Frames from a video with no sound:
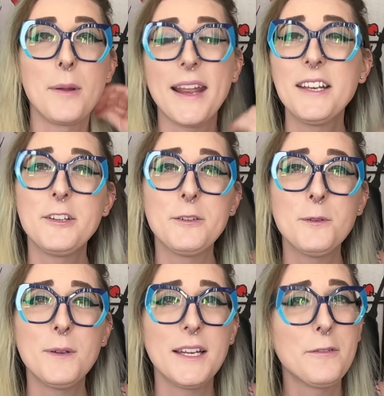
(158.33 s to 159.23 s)
But I
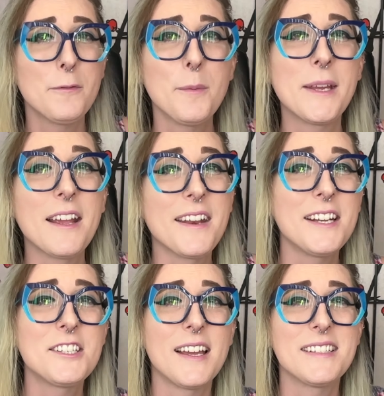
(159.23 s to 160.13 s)
knew, even from a young
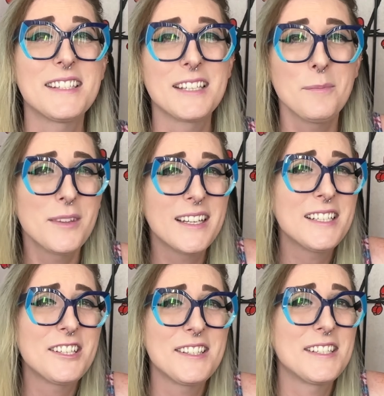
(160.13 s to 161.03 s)
age, that
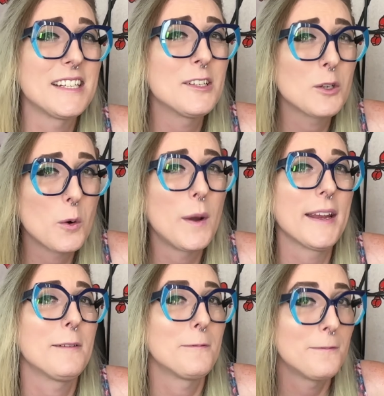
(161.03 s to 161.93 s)
something just didn't
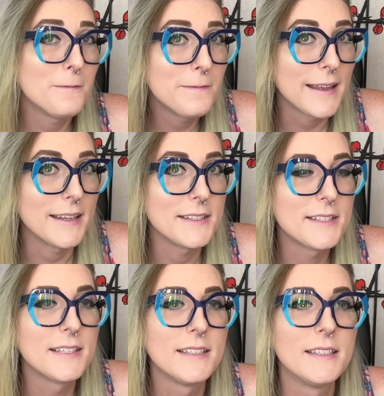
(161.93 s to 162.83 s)
quite
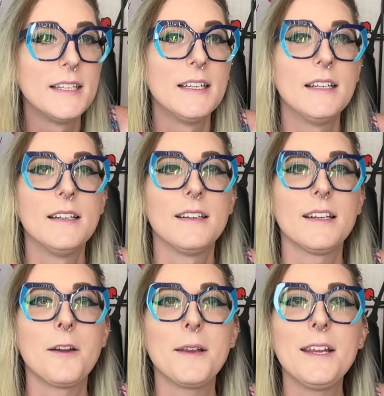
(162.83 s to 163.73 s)
fit.
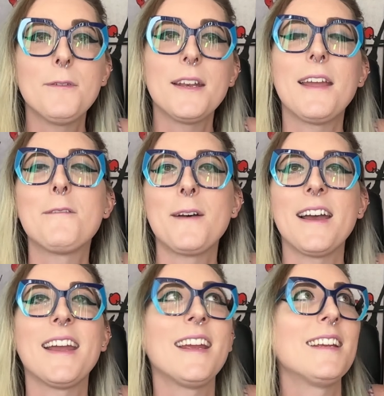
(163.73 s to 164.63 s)
Even if
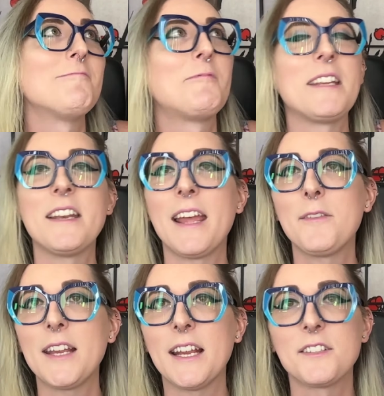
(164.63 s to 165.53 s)
I didn't
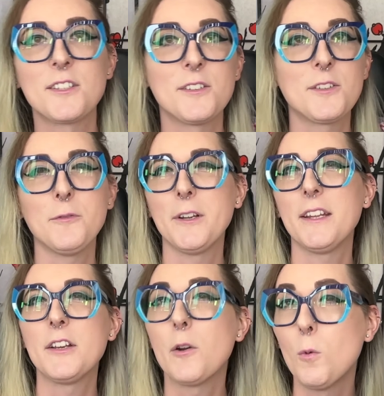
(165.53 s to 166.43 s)
have the answers or
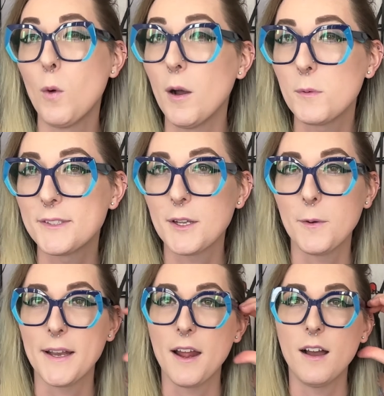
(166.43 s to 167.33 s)
really know what was
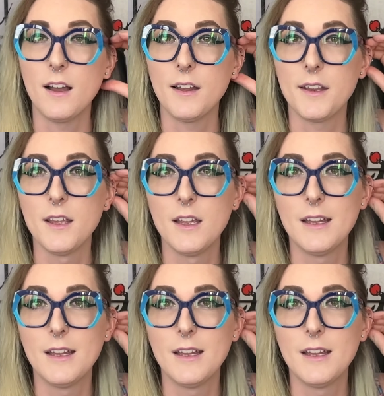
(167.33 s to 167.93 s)
going on.